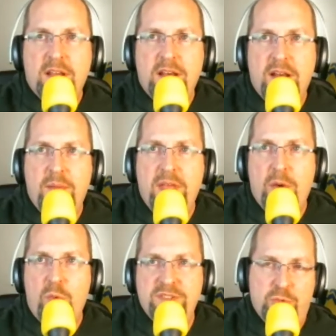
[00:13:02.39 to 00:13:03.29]
um,
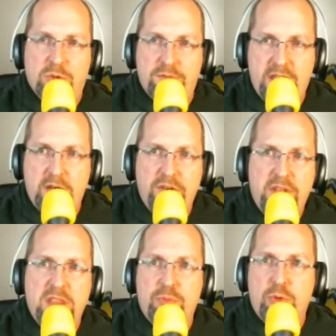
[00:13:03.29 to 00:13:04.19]
that wasn't revealed
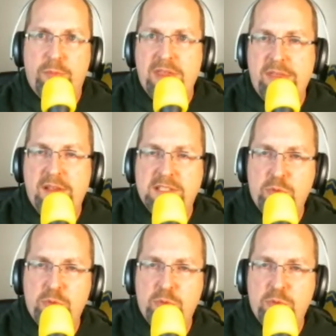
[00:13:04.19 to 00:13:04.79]
in the Prometheus